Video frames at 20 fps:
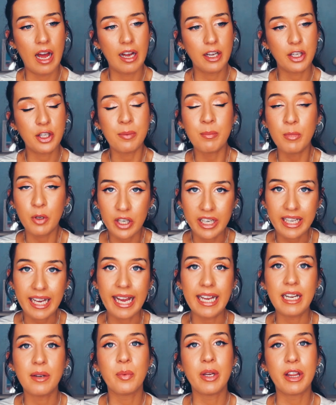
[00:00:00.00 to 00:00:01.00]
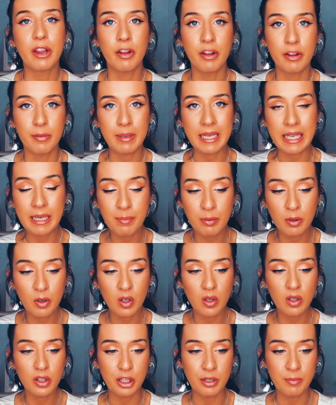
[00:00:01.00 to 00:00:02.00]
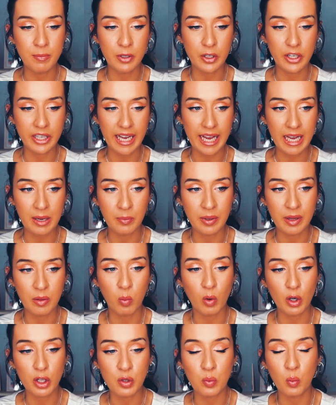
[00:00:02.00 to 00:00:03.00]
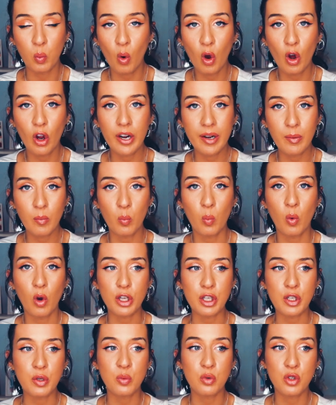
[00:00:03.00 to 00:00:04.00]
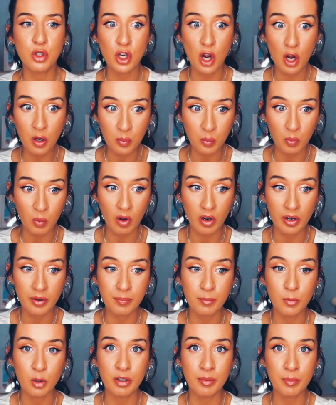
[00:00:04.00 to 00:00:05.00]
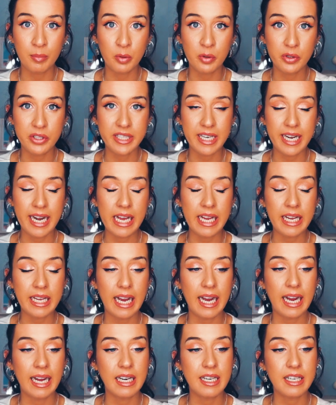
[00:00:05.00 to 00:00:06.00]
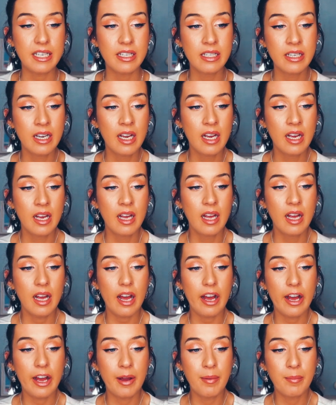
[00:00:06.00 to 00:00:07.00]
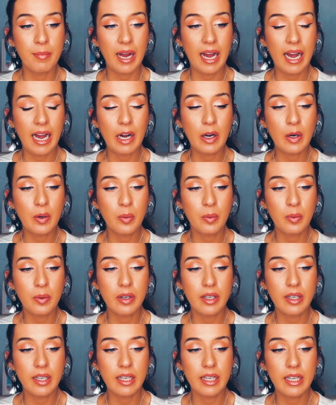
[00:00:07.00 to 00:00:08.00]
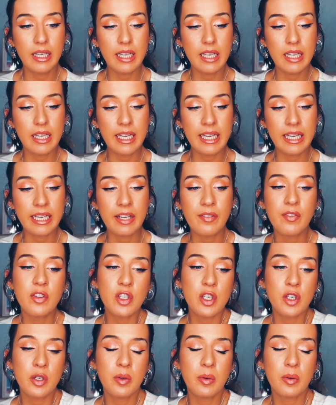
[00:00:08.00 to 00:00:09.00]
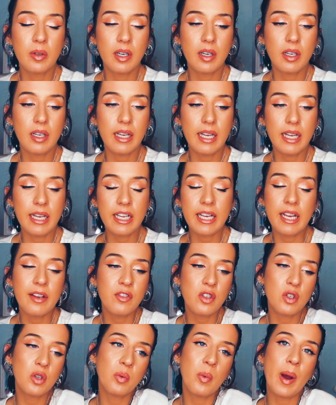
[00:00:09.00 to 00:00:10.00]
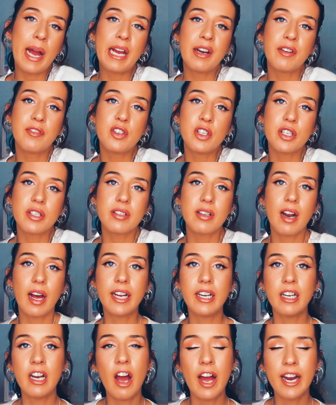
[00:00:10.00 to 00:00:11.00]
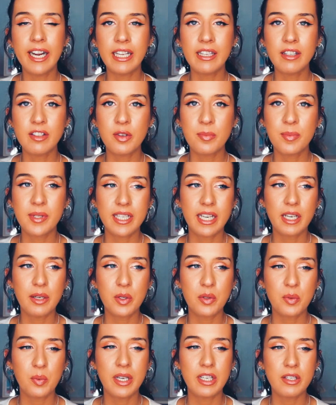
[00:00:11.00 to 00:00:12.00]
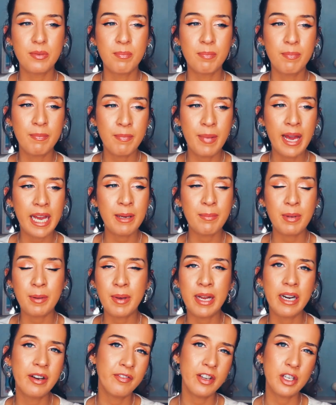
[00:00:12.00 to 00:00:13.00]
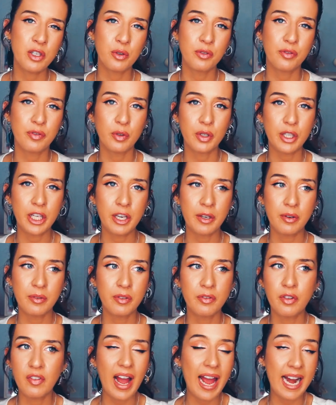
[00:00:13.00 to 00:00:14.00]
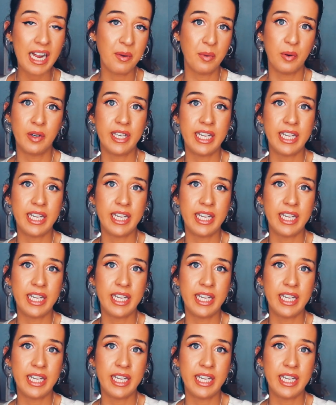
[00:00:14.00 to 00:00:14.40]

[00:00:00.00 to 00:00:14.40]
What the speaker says: communicate with other people, communicate with what you want, what you don't want, more importantly, and how it gives you a way of just like learning some skills which may be beneficial for you, for anyone